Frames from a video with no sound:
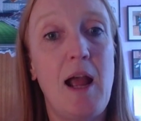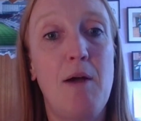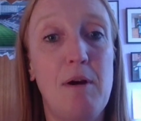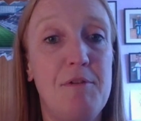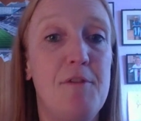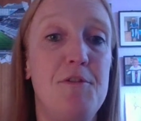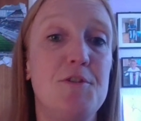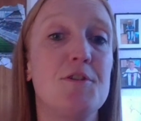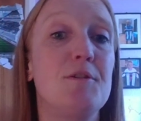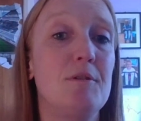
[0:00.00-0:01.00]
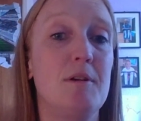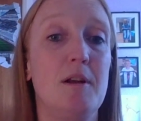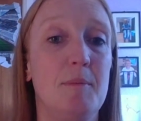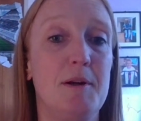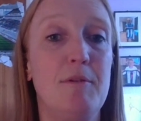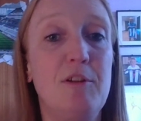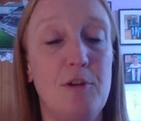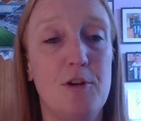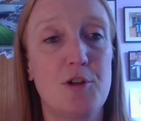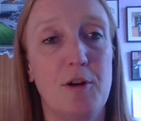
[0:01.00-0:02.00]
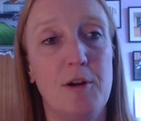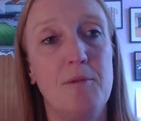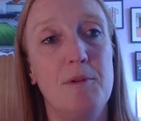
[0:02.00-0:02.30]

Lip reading: However, if you just do a little bit of research on it,